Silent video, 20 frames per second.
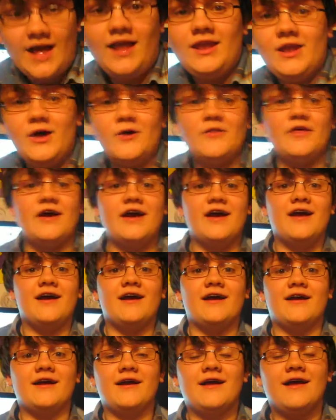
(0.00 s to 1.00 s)
Hello
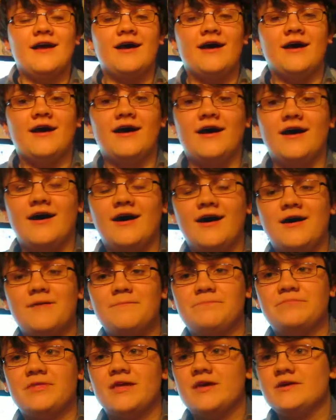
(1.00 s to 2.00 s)
there!
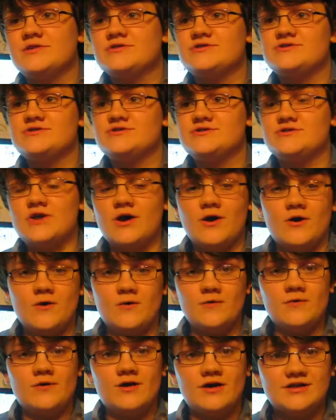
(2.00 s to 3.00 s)

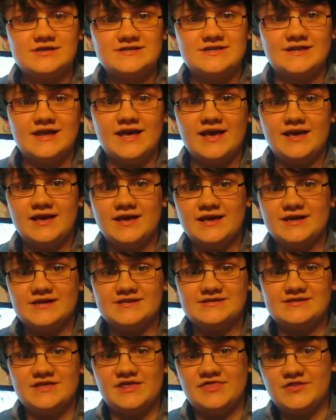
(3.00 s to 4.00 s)
So, today
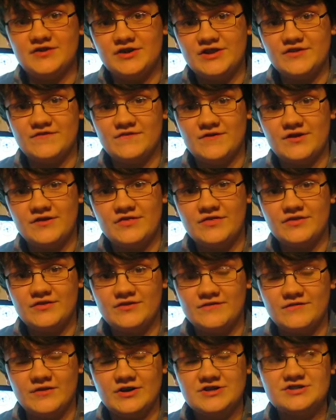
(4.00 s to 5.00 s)
is the
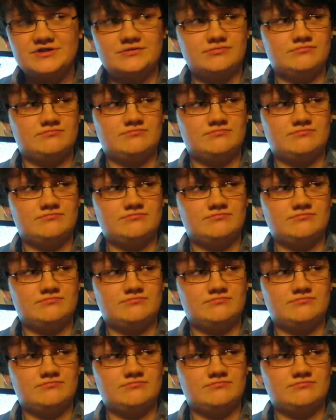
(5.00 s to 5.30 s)
31st